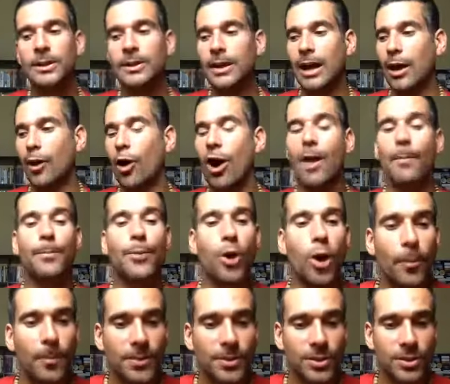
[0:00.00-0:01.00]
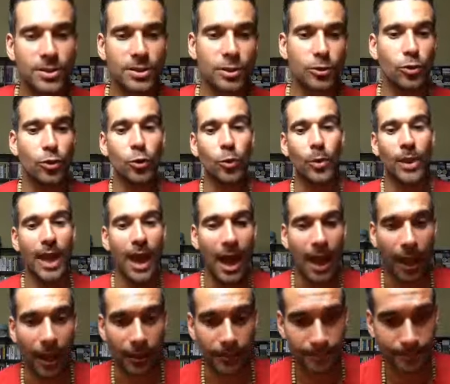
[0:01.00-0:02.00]
our purposes and who we
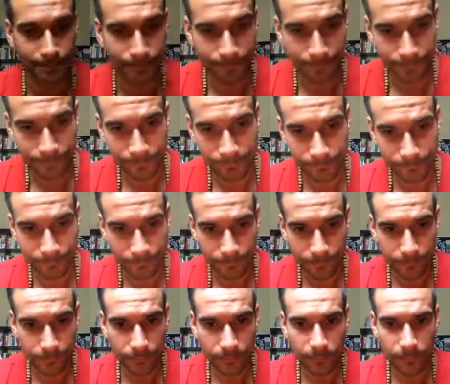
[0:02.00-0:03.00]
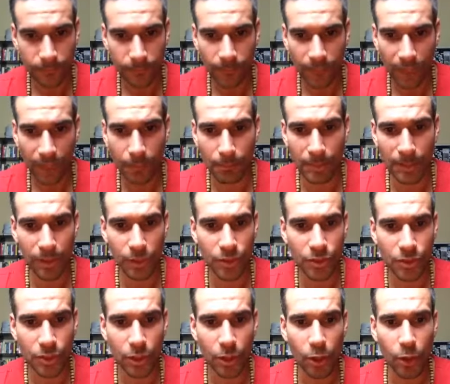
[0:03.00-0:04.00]
are.
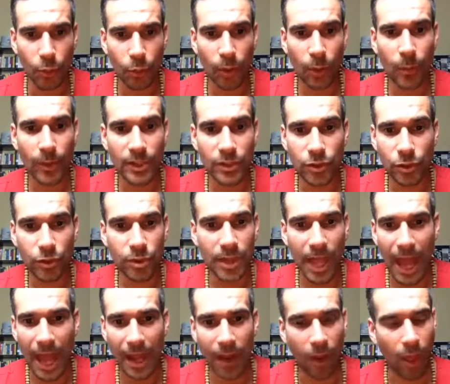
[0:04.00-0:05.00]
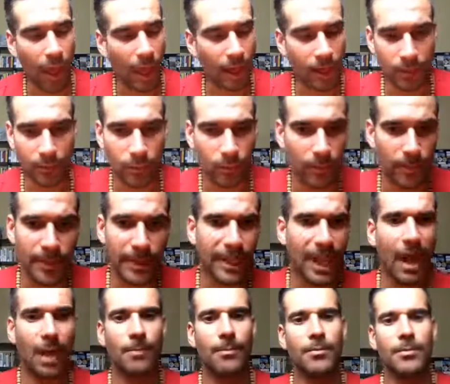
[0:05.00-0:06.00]
Because when we do that, like, we
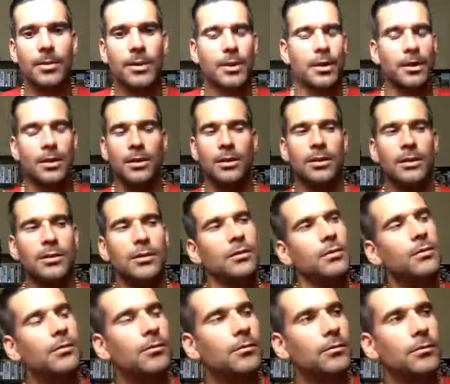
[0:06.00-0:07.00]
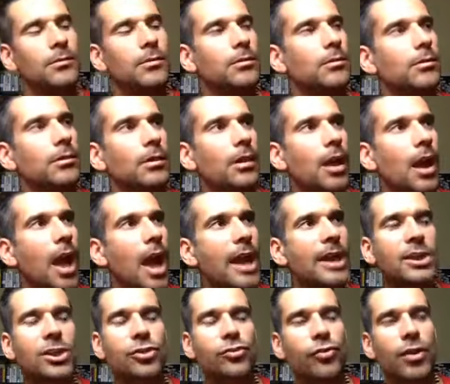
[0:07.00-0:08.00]
become
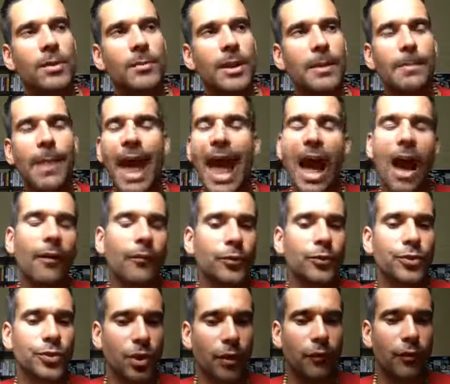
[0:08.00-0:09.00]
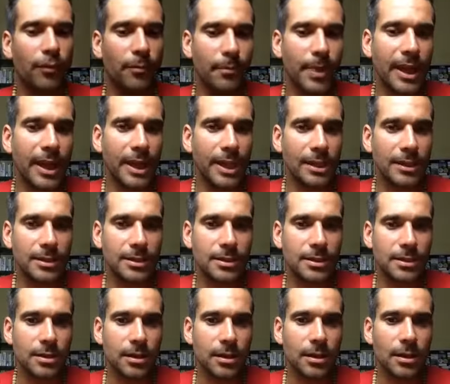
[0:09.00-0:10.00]
extremely powerful sovereign
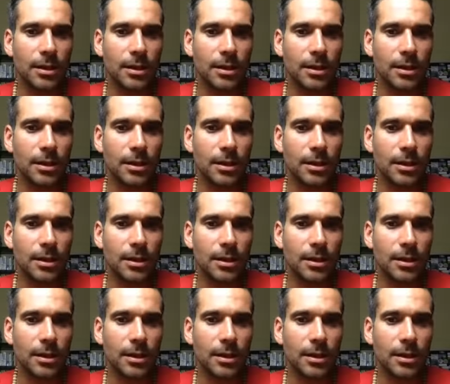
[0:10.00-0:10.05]
beings.